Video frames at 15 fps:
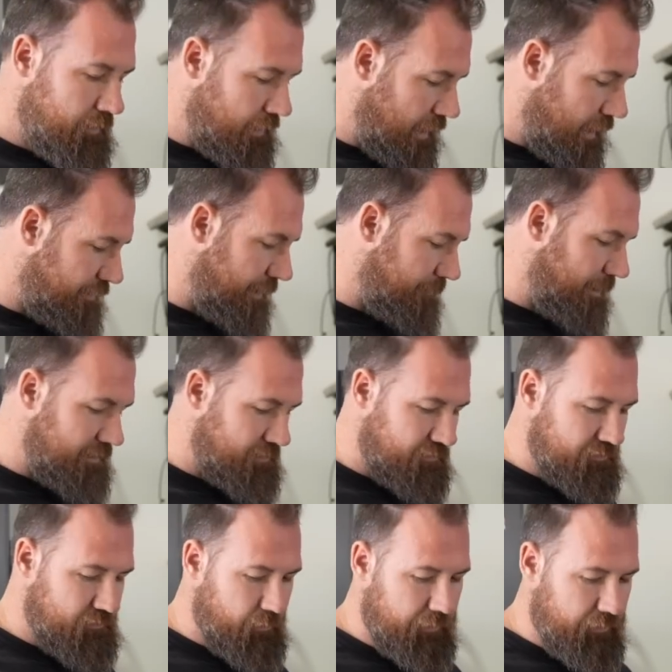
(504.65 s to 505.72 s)
That
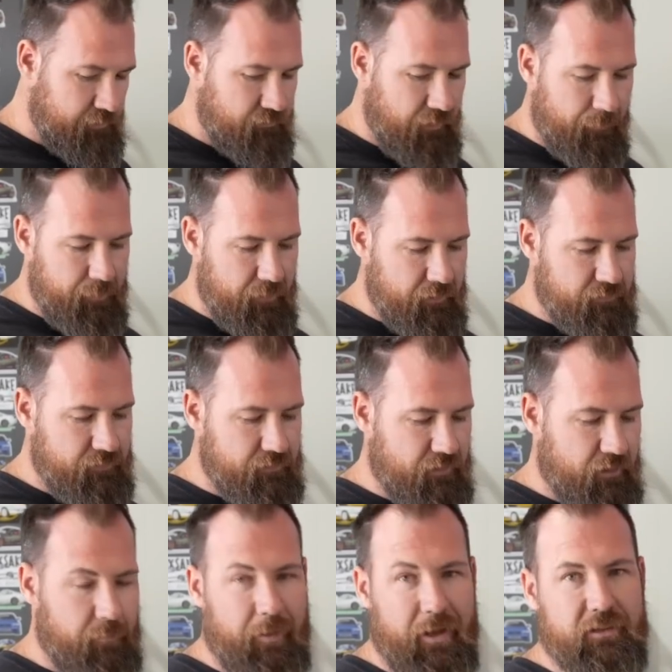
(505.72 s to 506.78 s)
basically just went in the scrap bin as soon as I
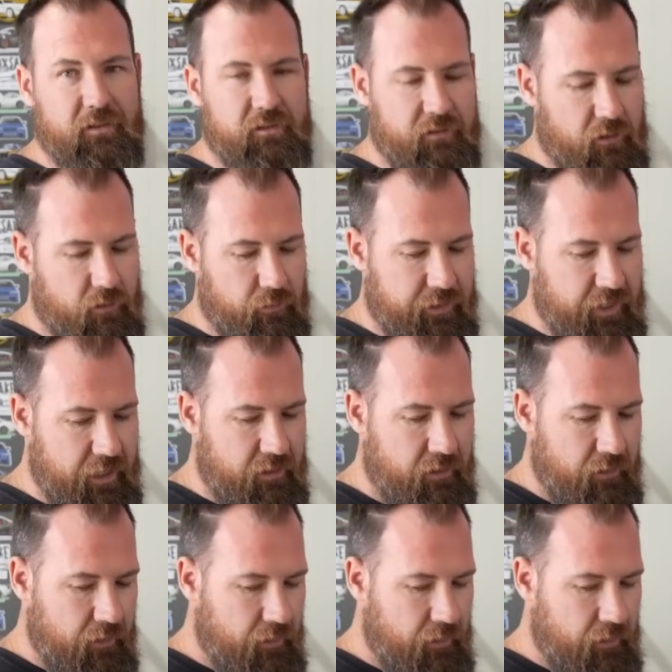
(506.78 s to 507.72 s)
got back to Circle D.